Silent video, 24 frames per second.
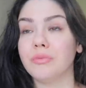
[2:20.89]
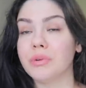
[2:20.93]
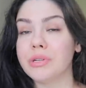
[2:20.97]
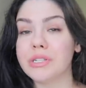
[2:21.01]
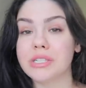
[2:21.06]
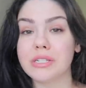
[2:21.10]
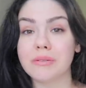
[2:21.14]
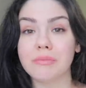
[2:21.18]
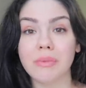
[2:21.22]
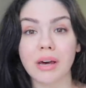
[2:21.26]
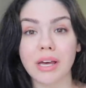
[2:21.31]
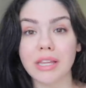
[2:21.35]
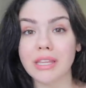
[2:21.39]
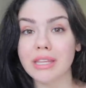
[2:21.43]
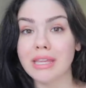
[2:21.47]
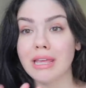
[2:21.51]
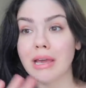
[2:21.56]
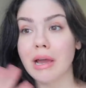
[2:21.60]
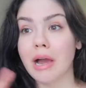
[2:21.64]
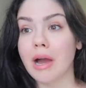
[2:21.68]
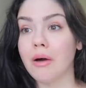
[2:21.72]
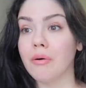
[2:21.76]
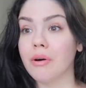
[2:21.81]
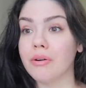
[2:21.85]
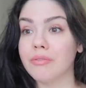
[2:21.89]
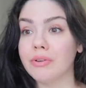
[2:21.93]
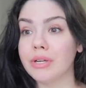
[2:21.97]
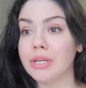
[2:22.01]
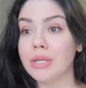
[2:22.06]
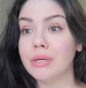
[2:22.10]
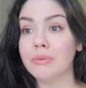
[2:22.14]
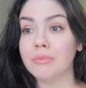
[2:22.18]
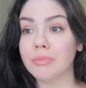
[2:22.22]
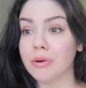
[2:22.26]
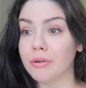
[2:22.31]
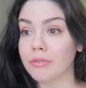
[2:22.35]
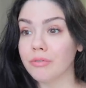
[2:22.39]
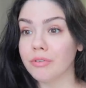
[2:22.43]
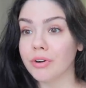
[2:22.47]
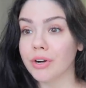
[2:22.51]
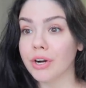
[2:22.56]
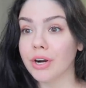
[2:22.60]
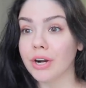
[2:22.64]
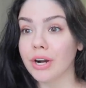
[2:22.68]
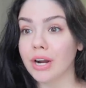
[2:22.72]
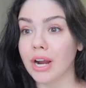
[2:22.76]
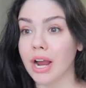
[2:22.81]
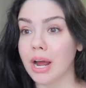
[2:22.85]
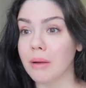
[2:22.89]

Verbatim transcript: once a month, however you prefer,